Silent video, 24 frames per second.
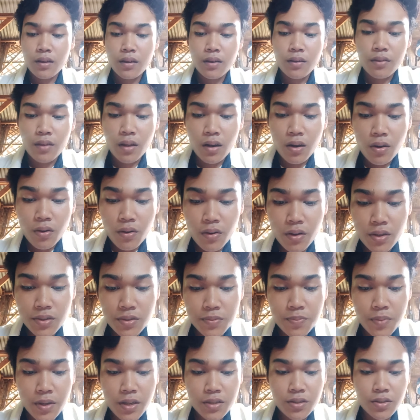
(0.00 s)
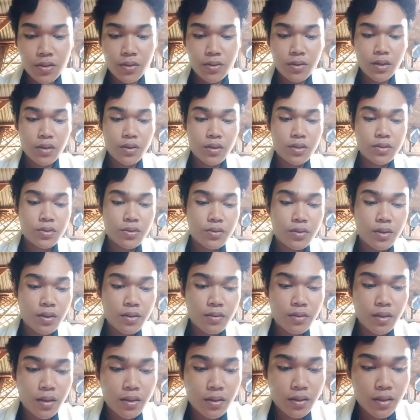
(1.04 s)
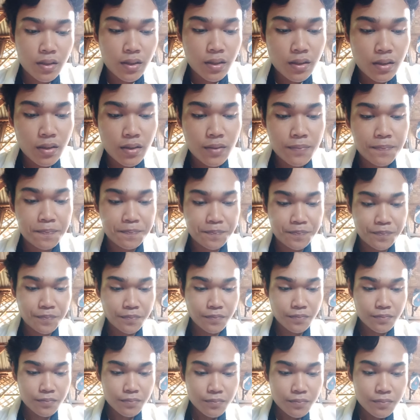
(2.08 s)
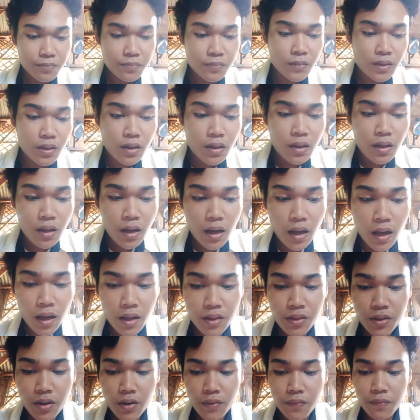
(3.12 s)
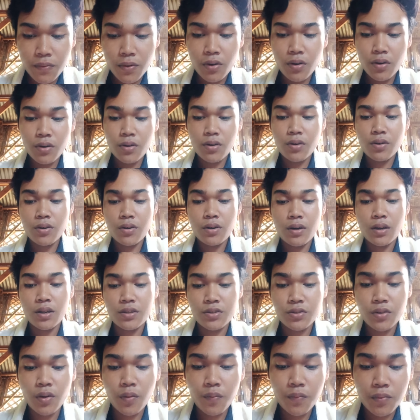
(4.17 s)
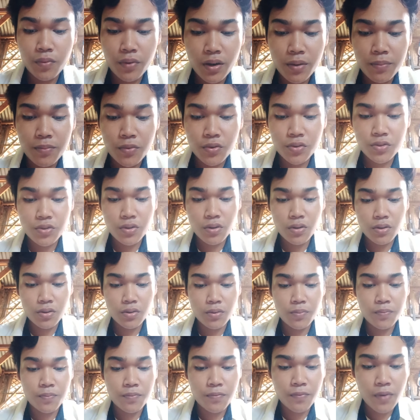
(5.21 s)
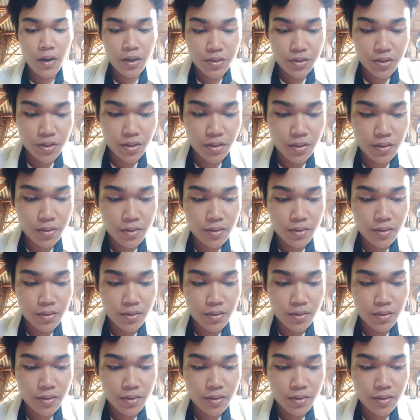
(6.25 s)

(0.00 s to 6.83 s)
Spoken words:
The law is based on the reasoning that in order for a software module to function,